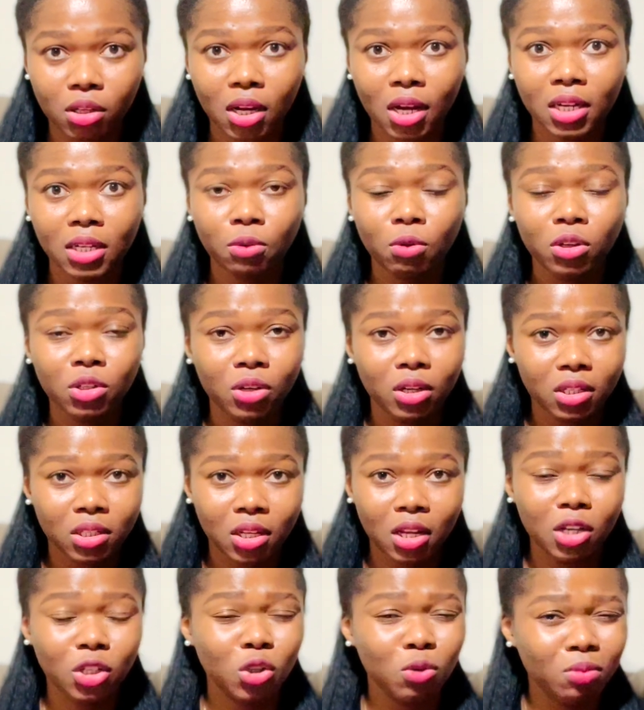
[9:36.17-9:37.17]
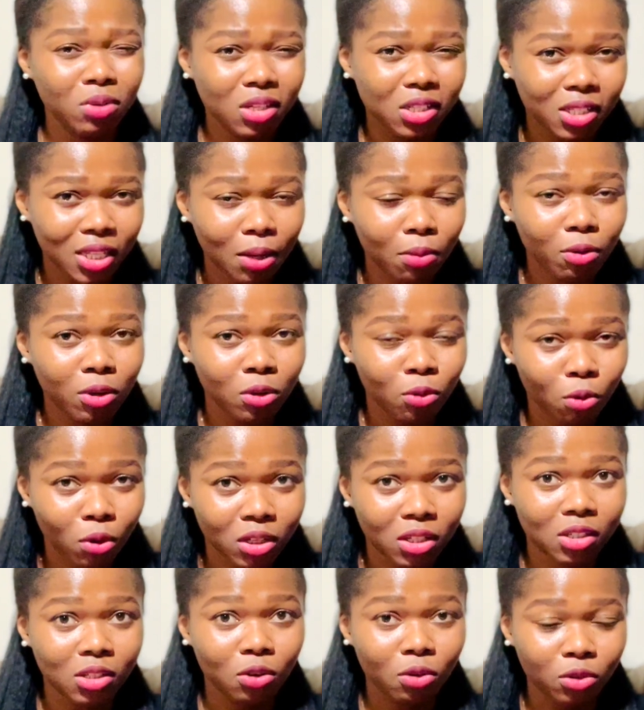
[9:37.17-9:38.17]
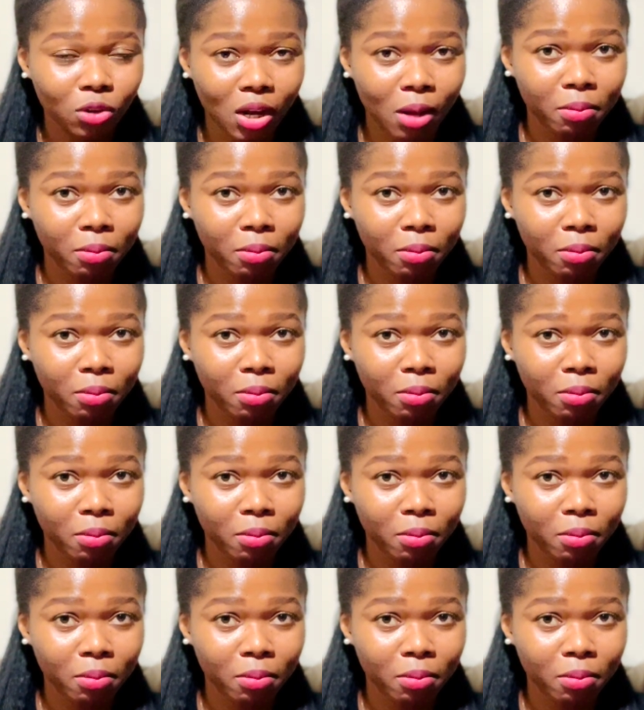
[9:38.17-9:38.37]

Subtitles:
and what you're saying should be the same with what is on your